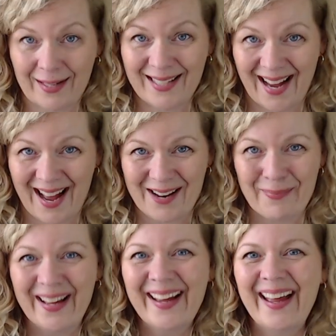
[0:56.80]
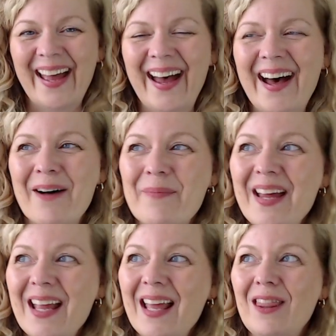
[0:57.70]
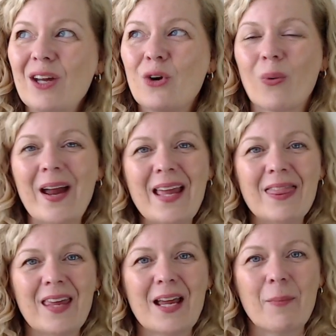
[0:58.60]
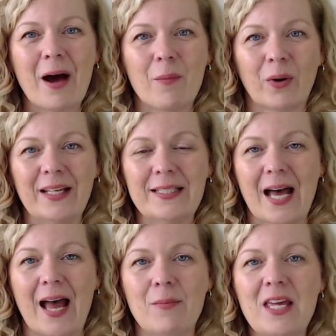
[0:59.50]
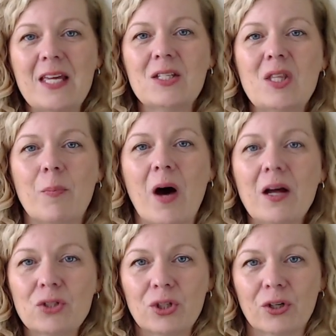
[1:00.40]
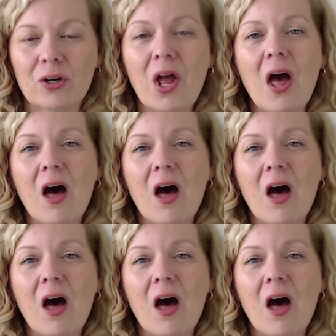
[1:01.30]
time. Um, and the great thing about morning time is the posture